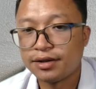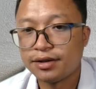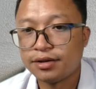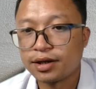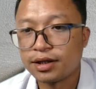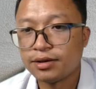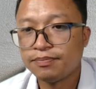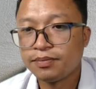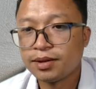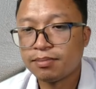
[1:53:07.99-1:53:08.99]
Okay,
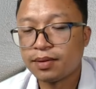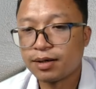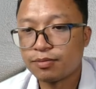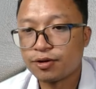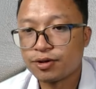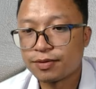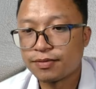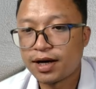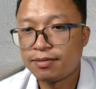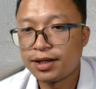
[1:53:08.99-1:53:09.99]
but most
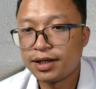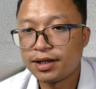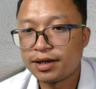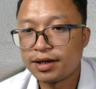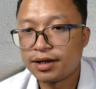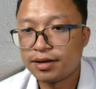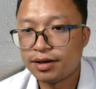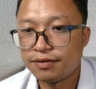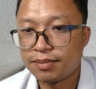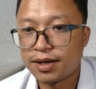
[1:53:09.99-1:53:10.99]
probably
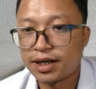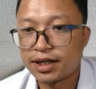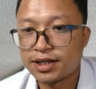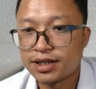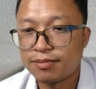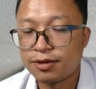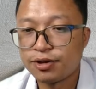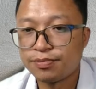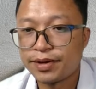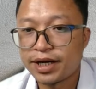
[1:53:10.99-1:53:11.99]
if the market is able to
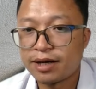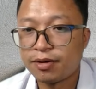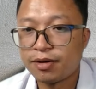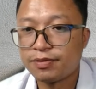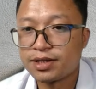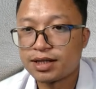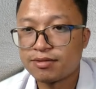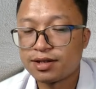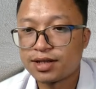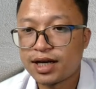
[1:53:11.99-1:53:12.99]
break above these
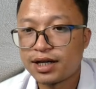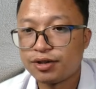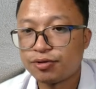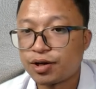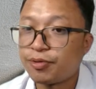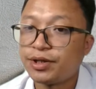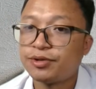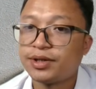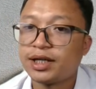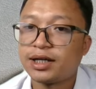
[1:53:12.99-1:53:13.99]
levels, then you are going to
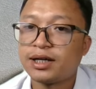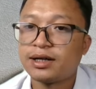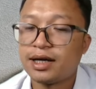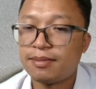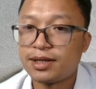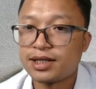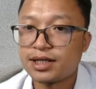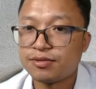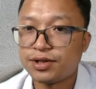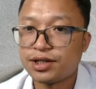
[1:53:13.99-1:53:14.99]
get a
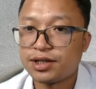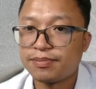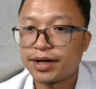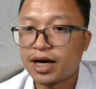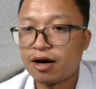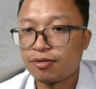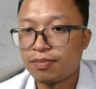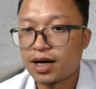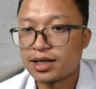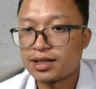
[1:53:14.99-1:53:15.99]
MSS, which is a breakout,
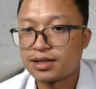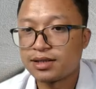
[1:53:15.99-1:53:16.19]
plus